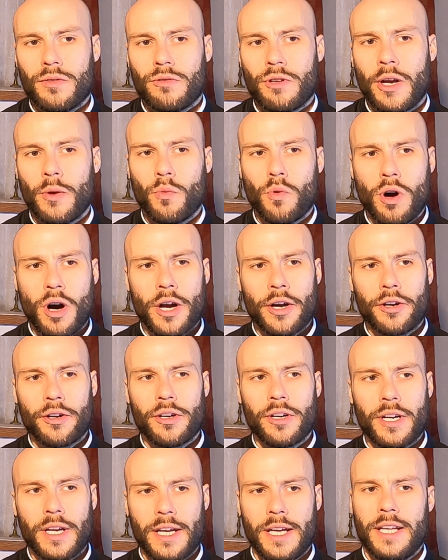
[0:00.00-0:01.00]
Right,
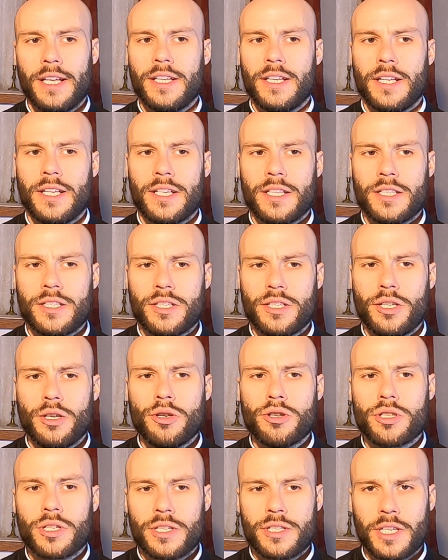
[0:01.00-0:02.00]
water is
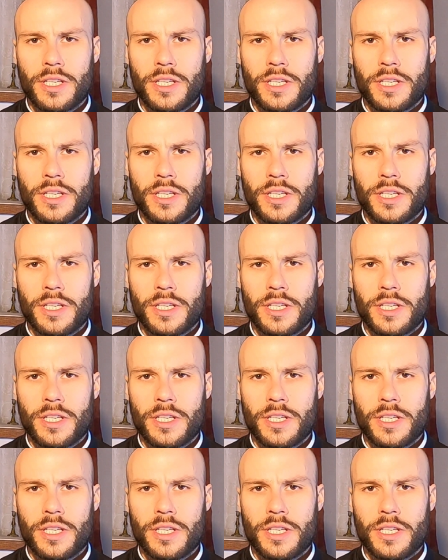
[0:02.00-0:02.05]
usually